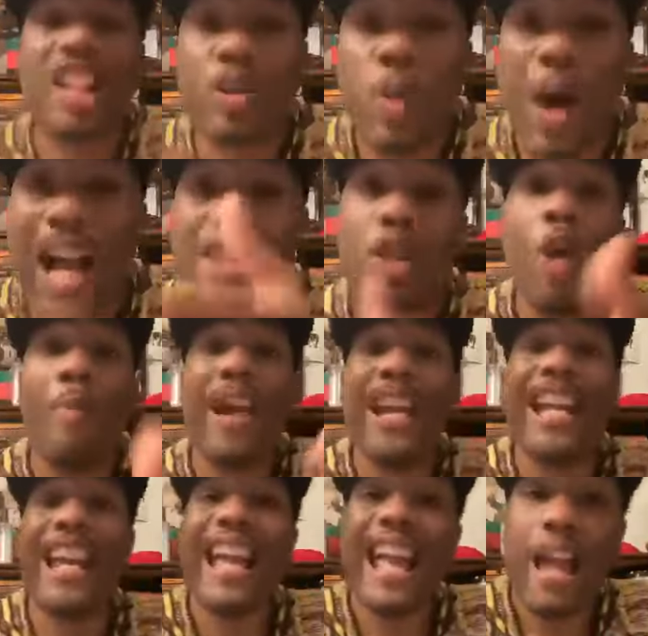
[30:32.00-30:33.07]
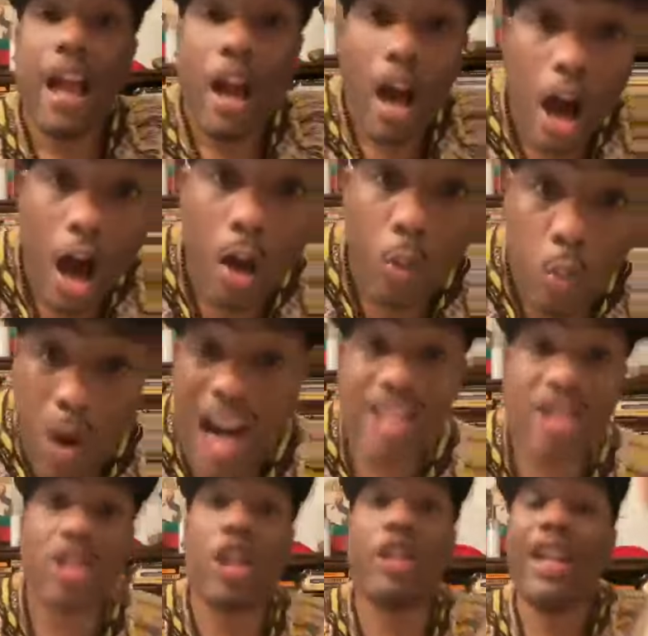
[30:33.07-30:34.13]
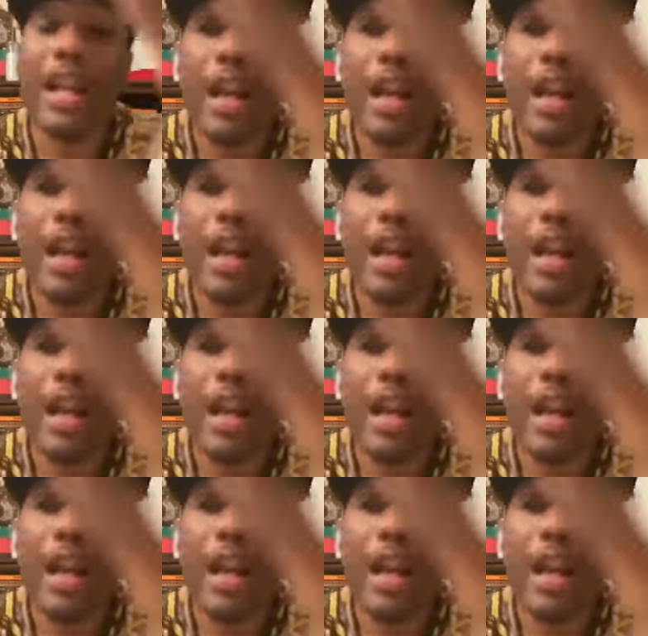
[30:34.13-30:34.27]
why so many uh, Western